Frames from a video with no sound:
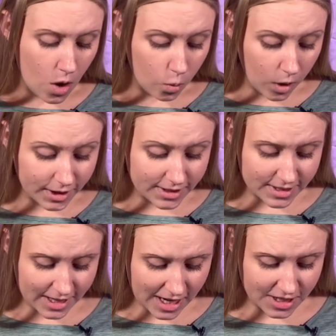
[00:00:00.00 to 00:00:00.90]
Wanting to
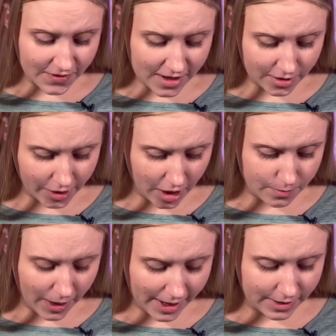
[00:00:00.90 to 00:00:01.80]
satisfy the
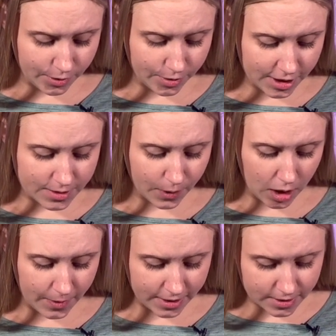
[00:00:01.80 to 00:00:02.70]
crowd, Pilate released
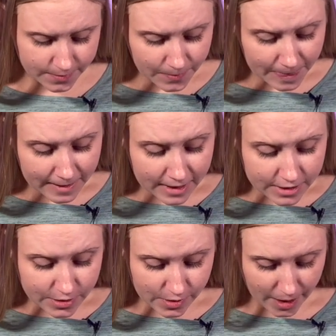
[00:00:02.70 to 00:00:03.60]
Barabbas
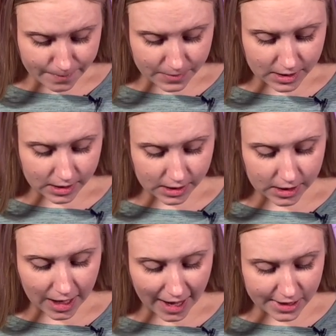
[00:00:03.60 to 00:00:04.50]
to them.
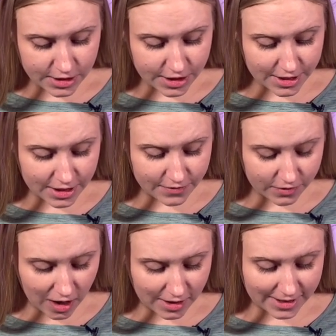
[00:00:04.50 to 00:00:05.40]
He had Jesus
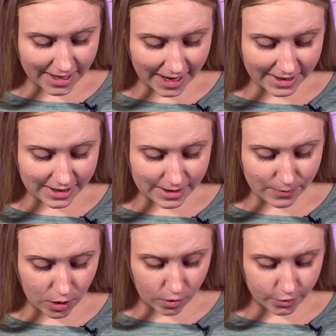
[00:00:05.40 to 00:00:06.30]
flogged and handed him
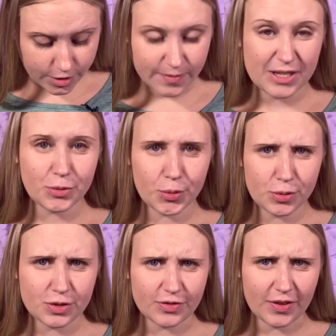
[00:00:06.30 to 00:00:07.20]
over to be
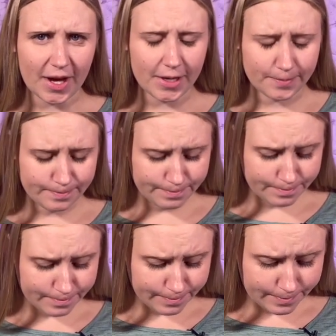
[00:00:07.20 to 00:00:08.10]
crucified.
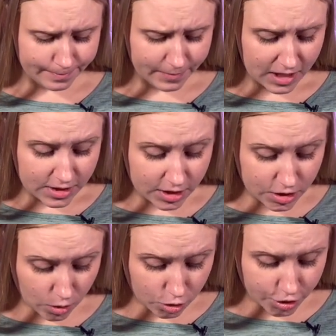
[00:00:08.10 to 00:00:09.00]
The
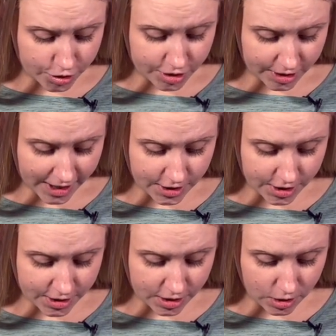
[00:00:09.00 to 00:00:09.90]
soldiers led
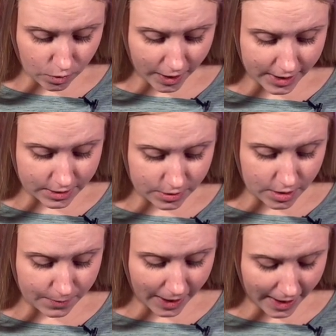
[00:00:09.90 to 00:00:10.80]
Jesus away into
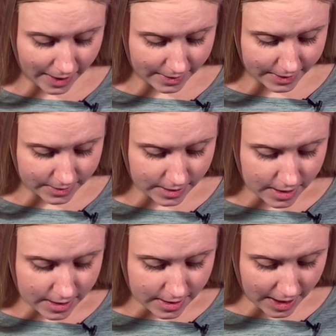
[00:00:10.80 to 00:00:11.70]
the palace,
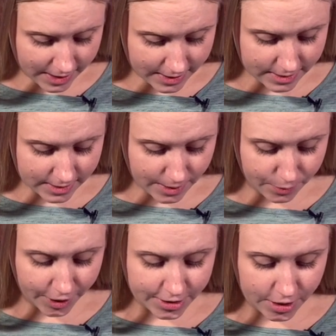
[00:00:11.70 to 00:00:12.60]
that is, the
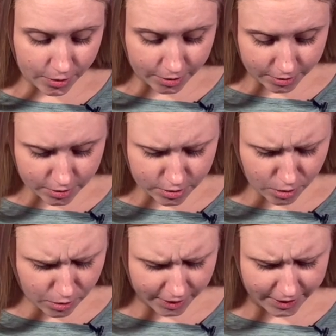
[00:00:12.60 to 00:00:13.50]

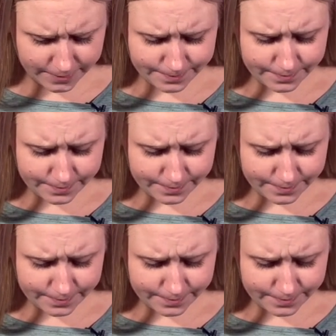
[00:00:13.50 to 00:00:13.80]
praetorium,